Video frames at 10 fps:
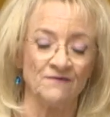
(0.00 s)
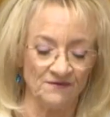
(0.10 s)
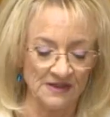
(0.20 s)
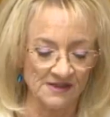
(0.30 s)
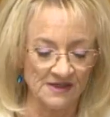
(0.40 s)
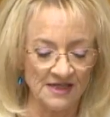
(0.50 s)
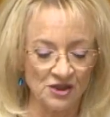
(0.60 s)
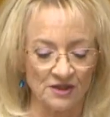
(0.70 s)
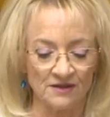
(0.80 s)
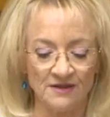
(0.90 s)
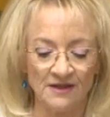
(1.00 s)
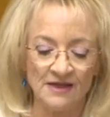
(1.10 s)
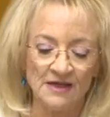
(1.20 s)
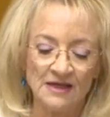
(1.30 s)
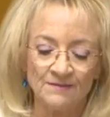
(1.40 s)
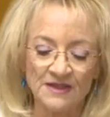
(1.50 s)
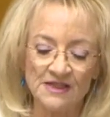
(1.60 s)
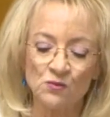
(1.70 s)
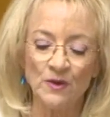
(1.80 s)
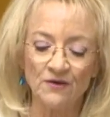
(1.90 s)
of this nation. But
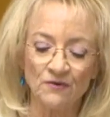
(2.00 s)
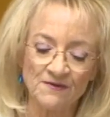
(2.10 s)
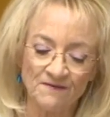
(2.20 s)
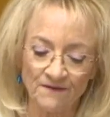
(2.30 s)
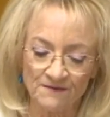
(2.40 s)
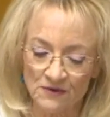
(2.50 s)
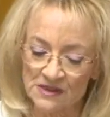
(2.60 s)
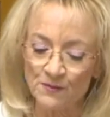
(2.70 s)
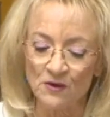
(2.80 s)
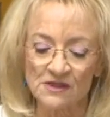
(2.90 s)
this weak response